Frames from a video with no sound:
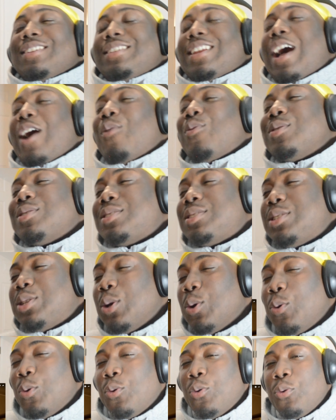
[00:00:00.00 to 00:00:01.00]
That was
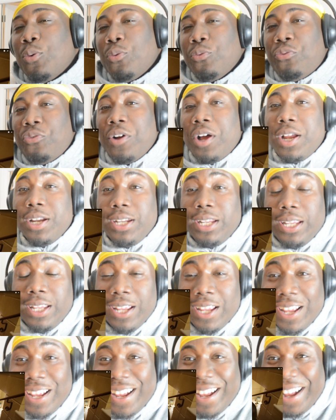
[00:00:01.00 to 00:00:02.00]
too funny.
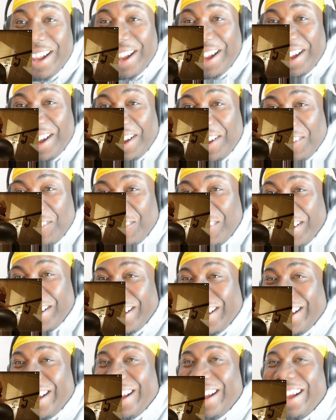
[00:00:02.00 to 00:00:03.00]
Oh my
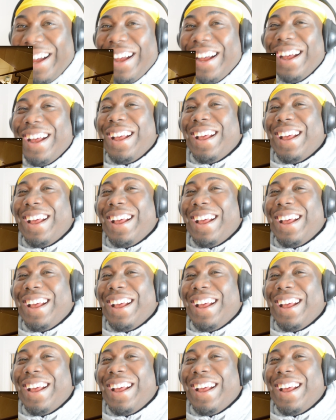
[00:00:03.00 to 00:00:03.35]
god.